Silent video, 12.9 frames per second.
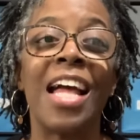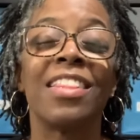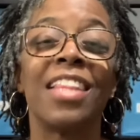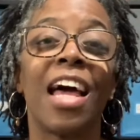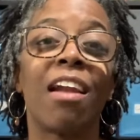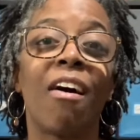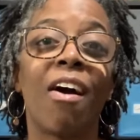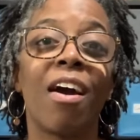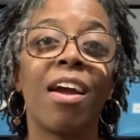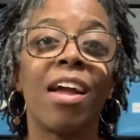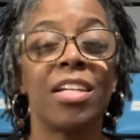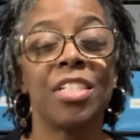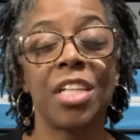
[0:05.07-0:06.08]
that
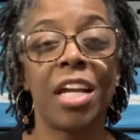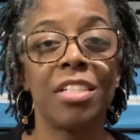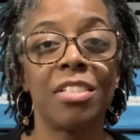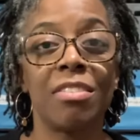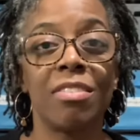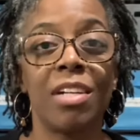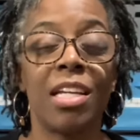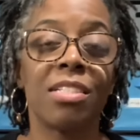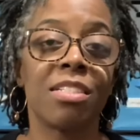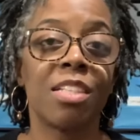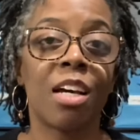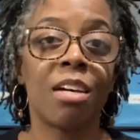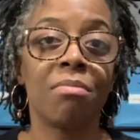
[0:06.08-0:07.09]
are educational and
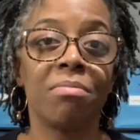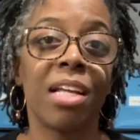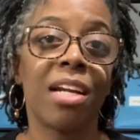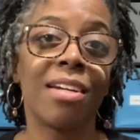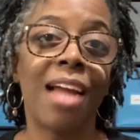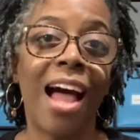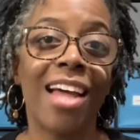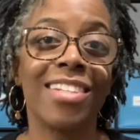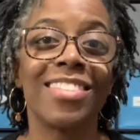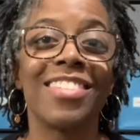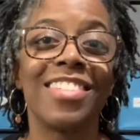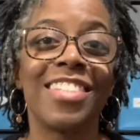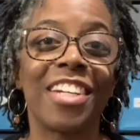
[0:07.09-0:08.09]
some that are not.
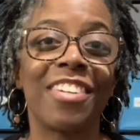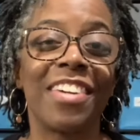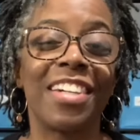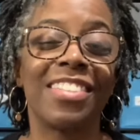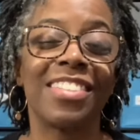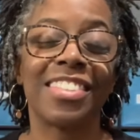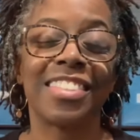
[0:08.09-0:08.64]
Stick around.